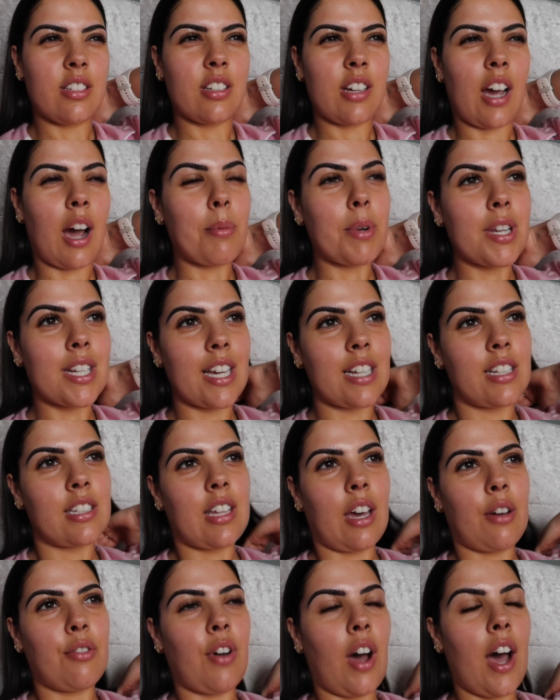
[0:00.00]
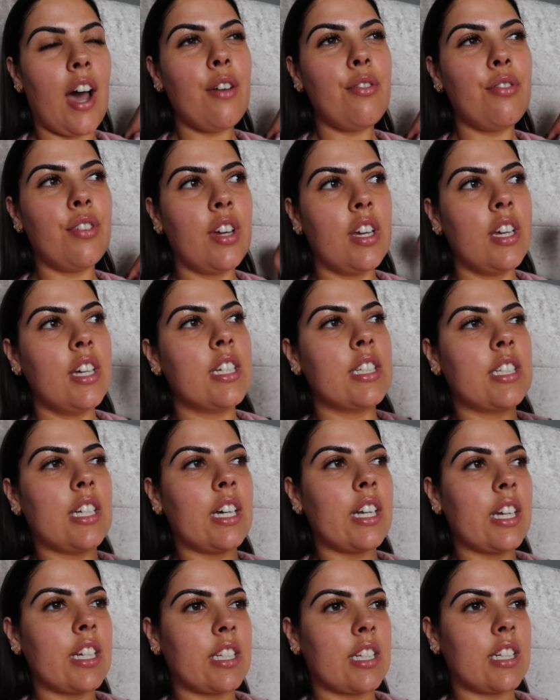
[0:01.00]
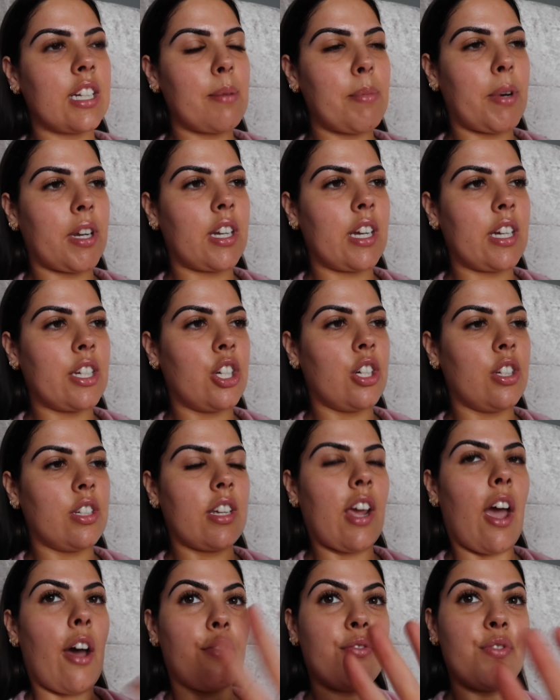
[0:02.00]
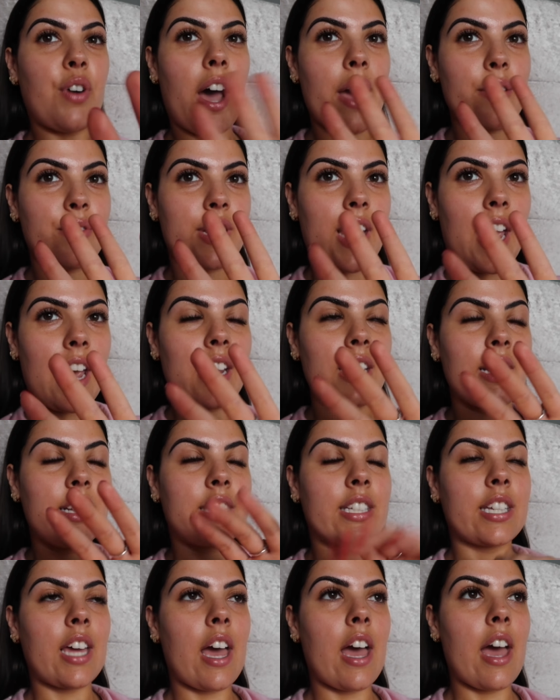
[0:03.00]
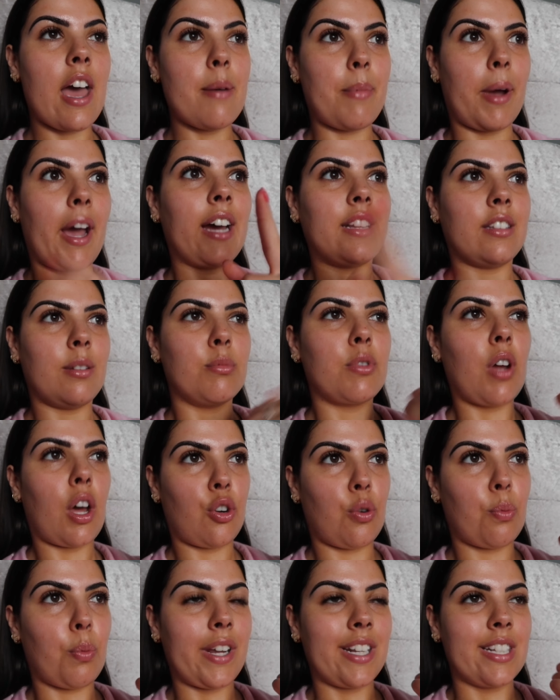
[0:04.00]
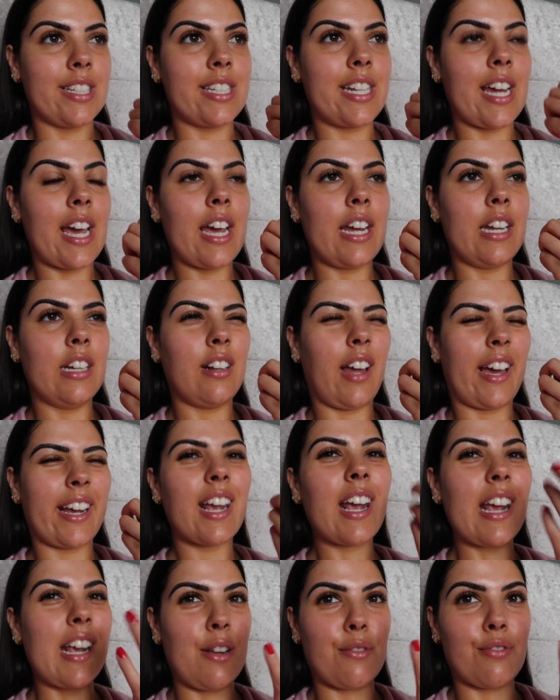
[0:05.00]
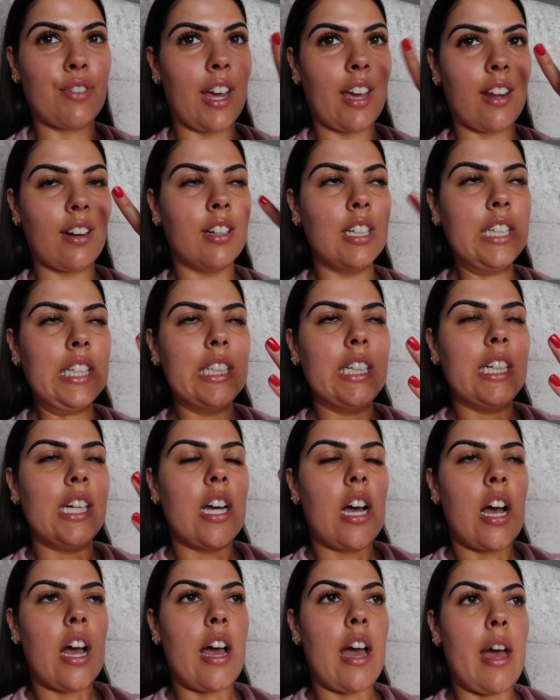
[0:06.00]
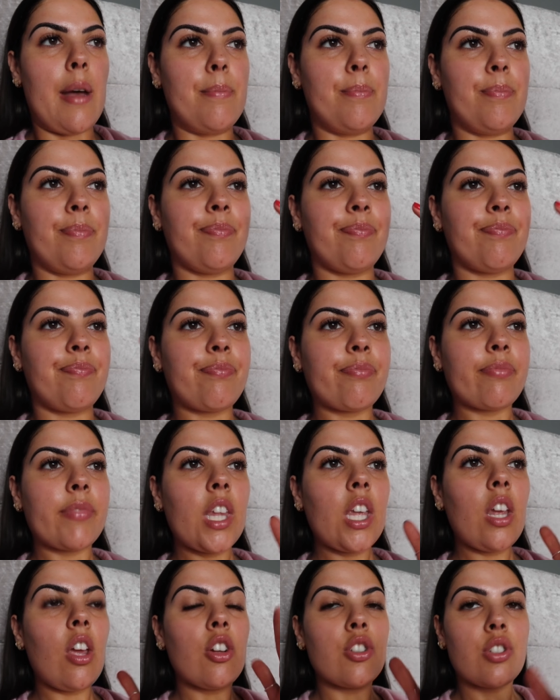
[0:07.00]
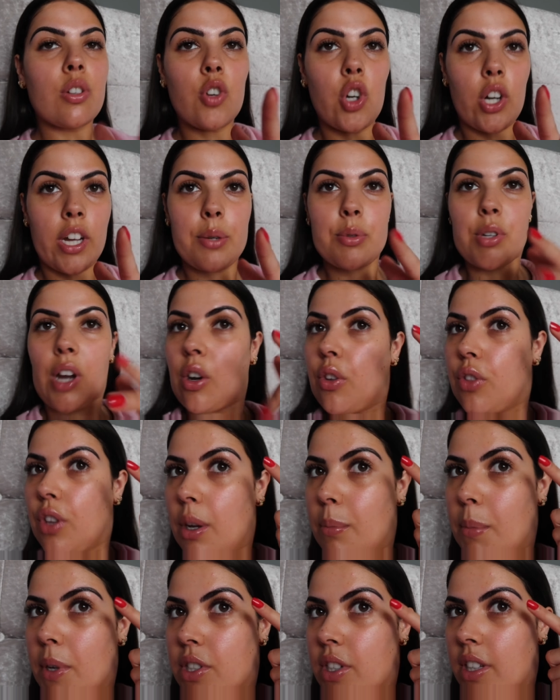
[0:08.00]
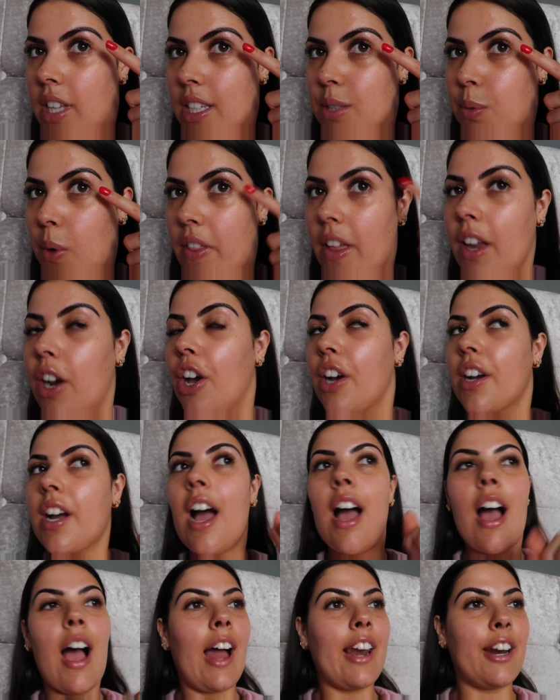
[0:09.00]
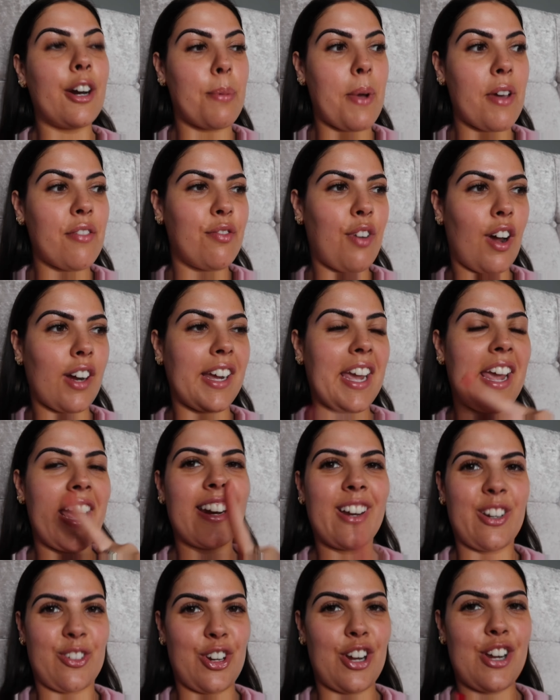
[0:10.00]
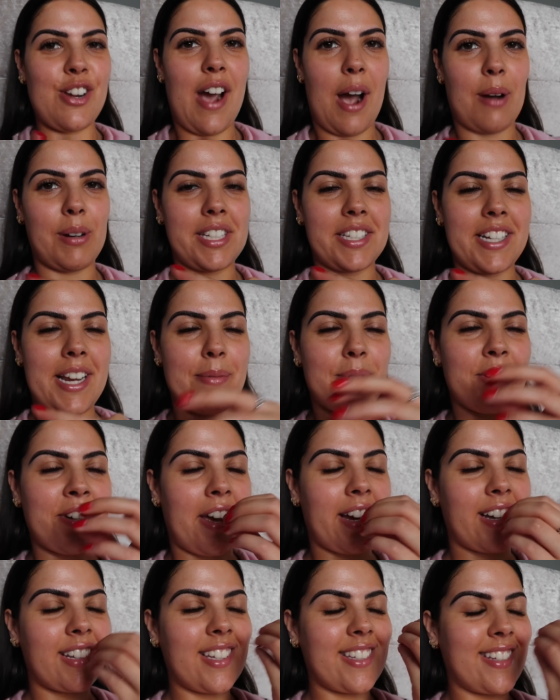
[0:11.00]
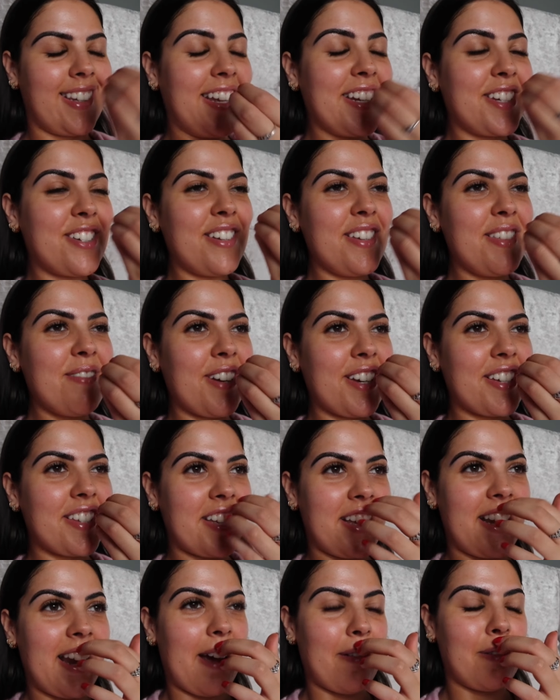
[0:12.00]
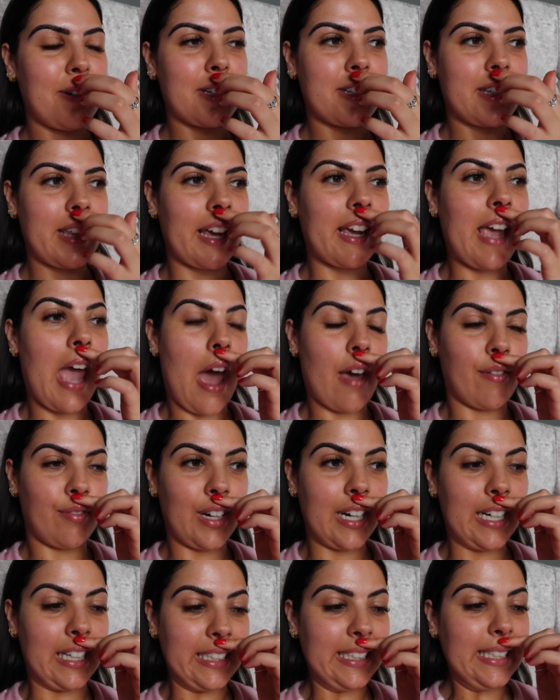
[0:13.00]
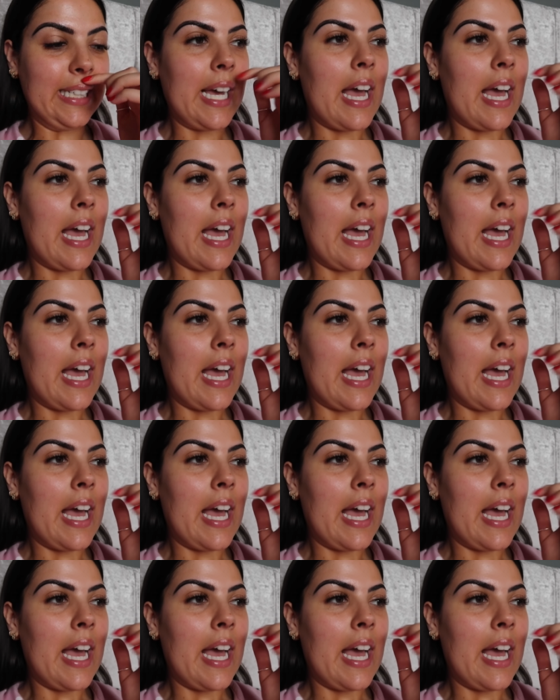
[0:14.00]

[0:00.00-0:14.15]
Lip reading: So how many days is that? Five? Saturday, Sunday, Monday, Tuesday. Yeah, 5 days. I had them done on Wednesday, like evening. So I've got to keep gel on them. So that's why they look a little bit funky, and I'll show you how I sleep tonight, because it's literally the most hilarious thing ever.